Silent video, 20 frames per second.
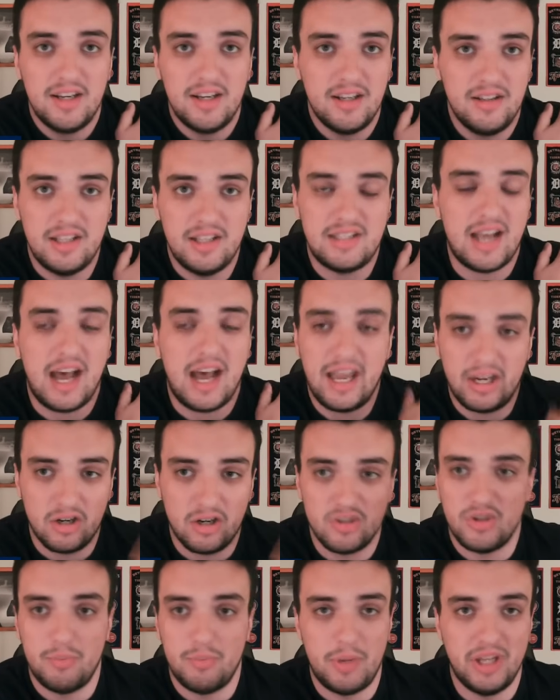the
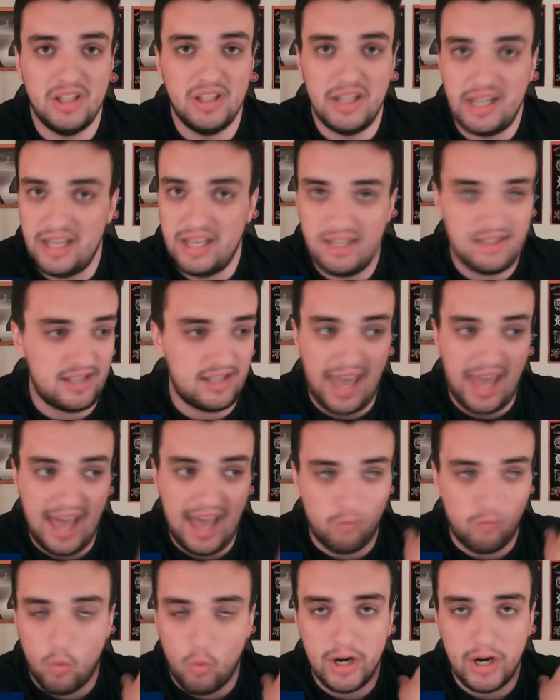Tigers' ability to
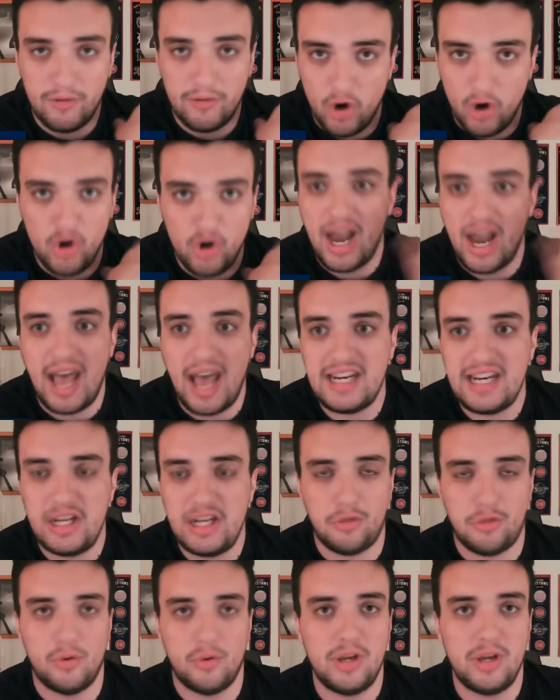have one of their
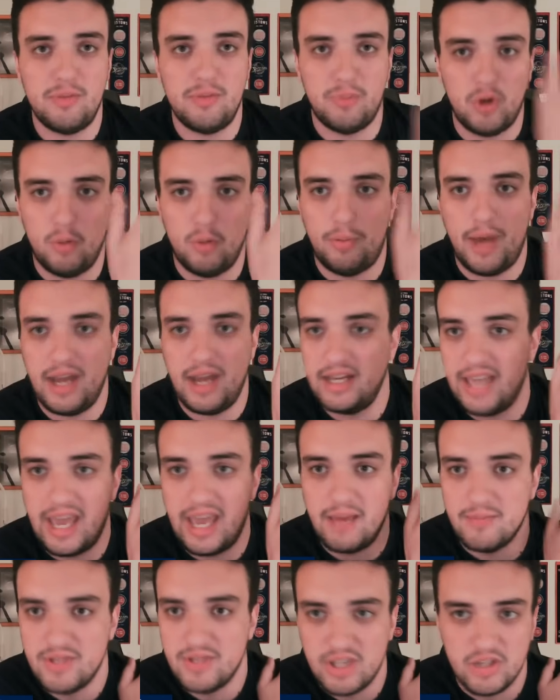93 bullpen
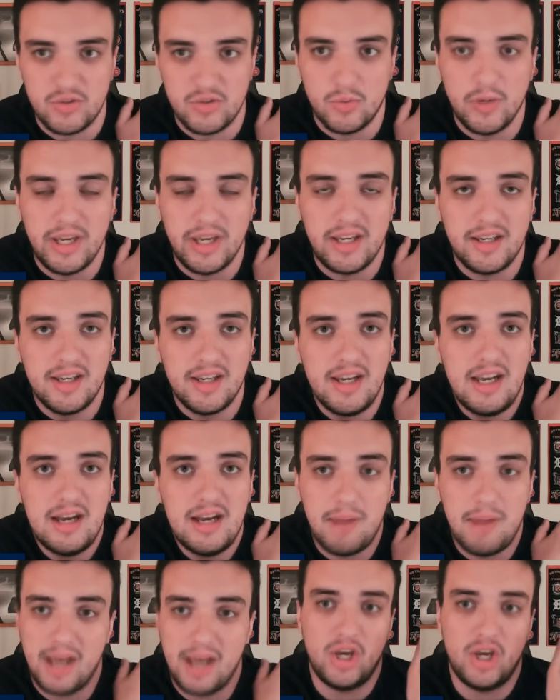games this week
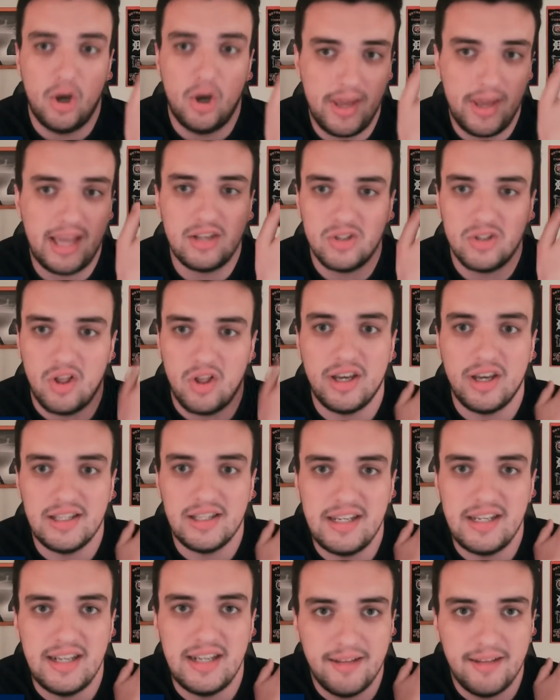by going as long as
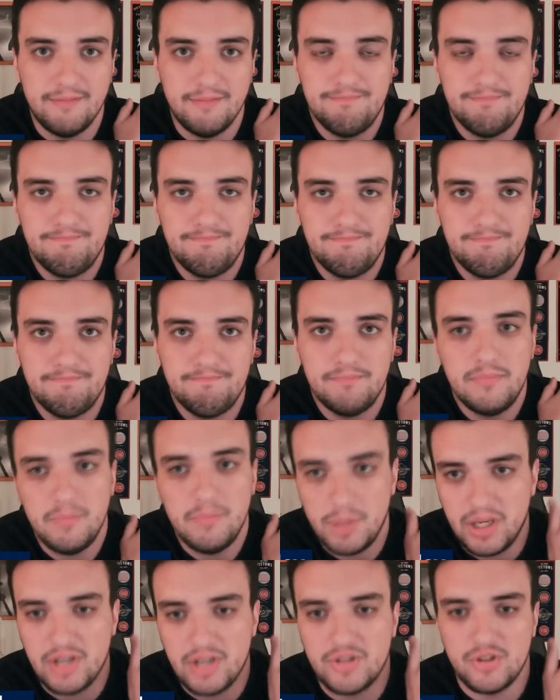he did,
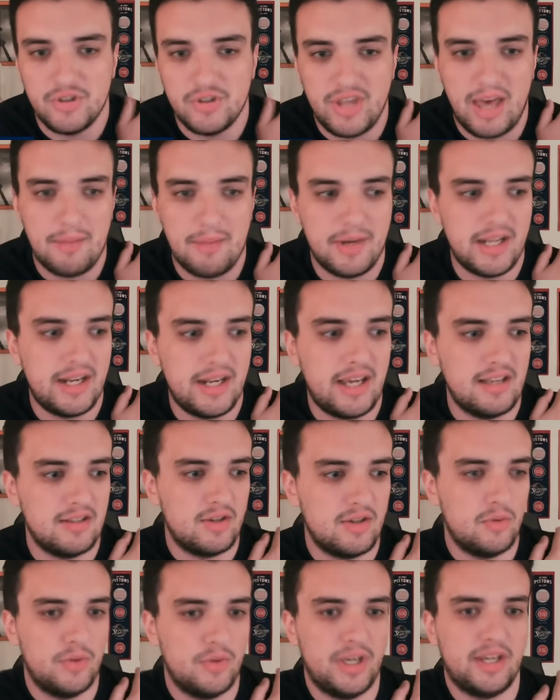because there's that many days in
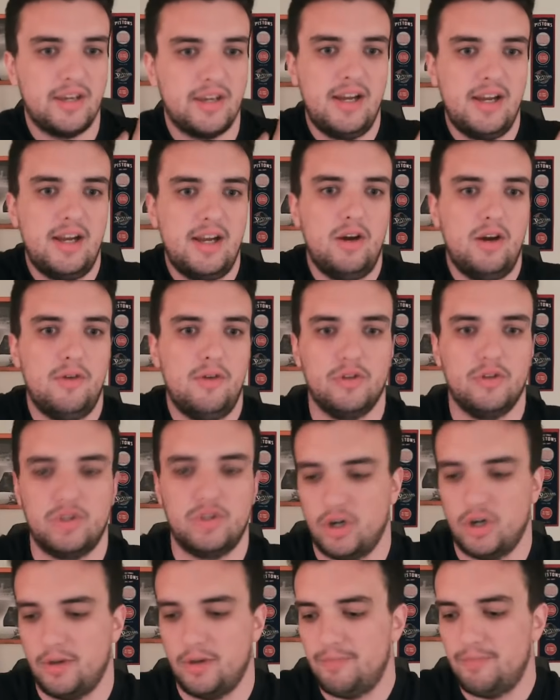a week for
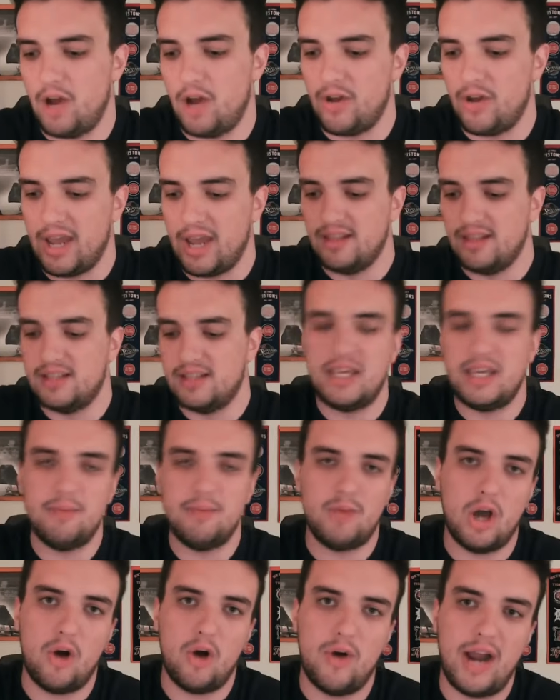sure. Okay, let's keep
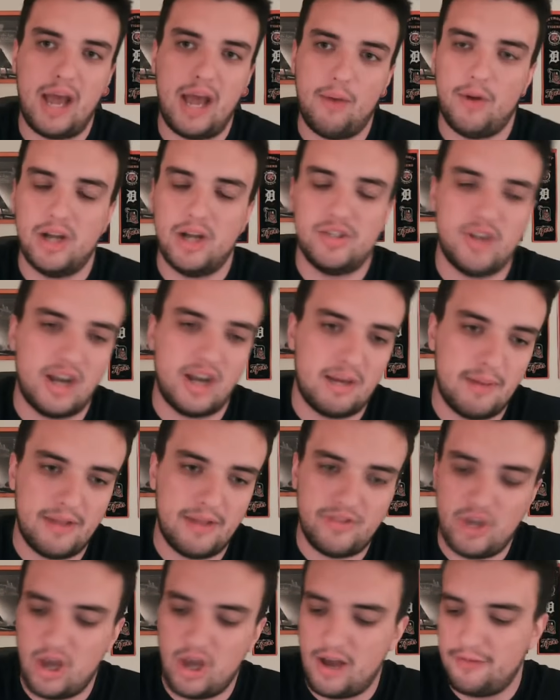going. I want to talk about
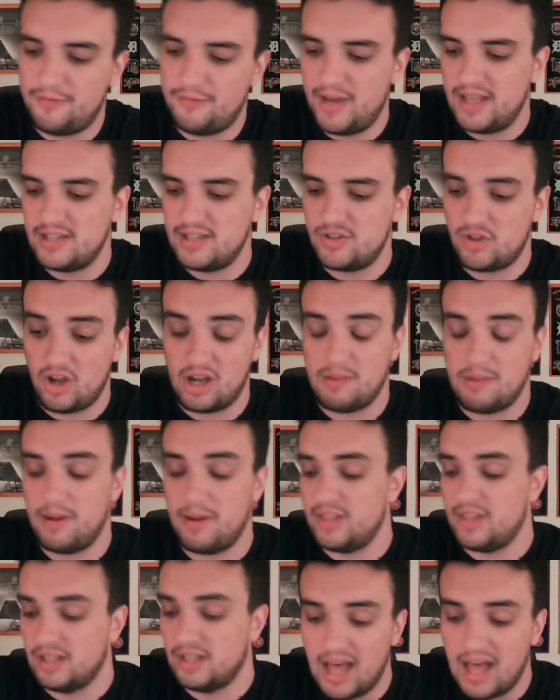the offense, talk
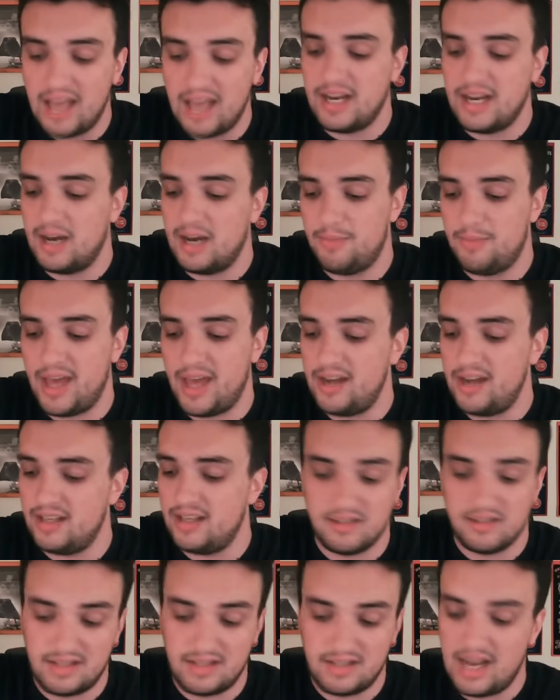about the lineup that
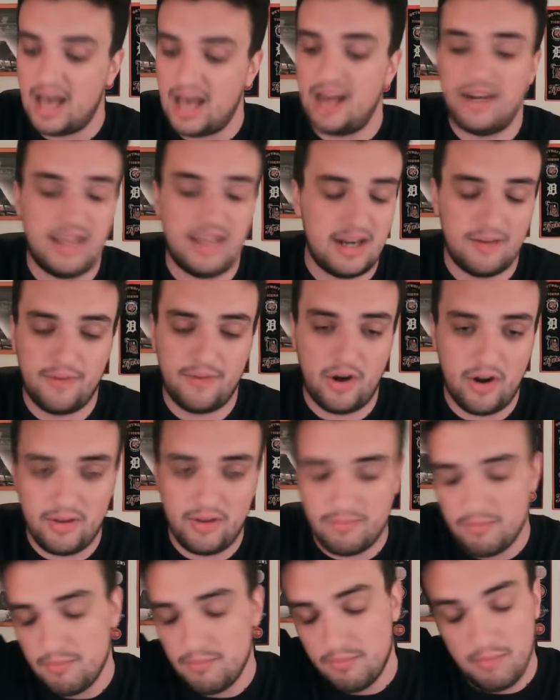is not in a very
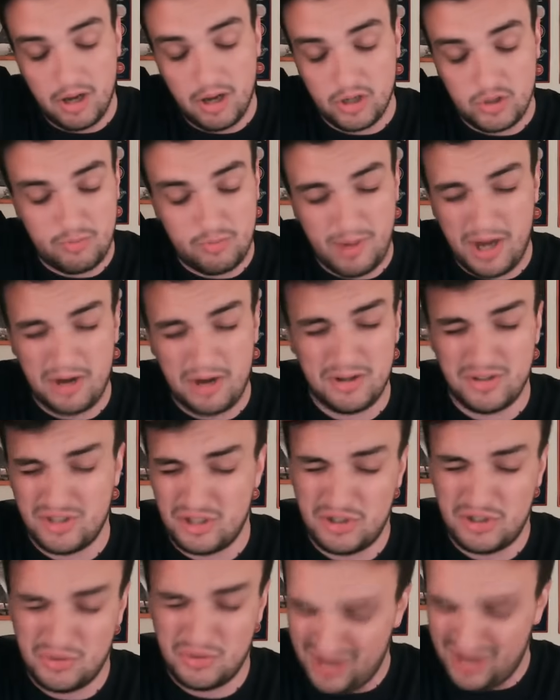much better
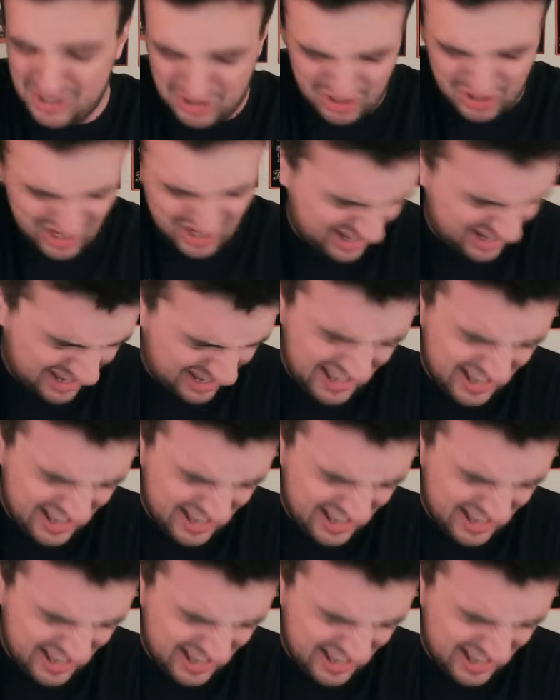situation